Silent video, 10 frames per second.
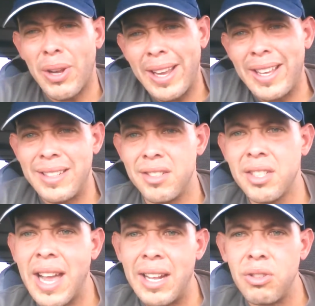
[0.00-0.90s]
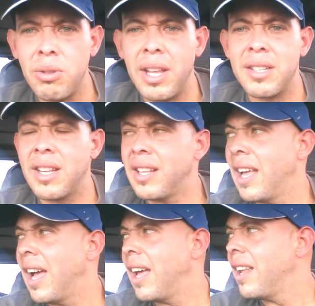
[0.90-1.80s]
so I can just kind of do things like
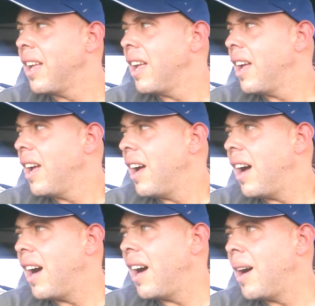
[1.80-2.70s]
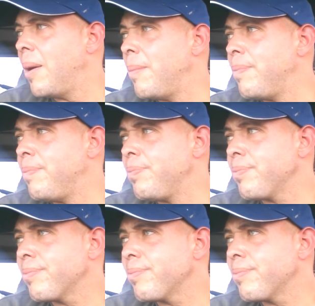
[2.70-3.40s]
that. Um,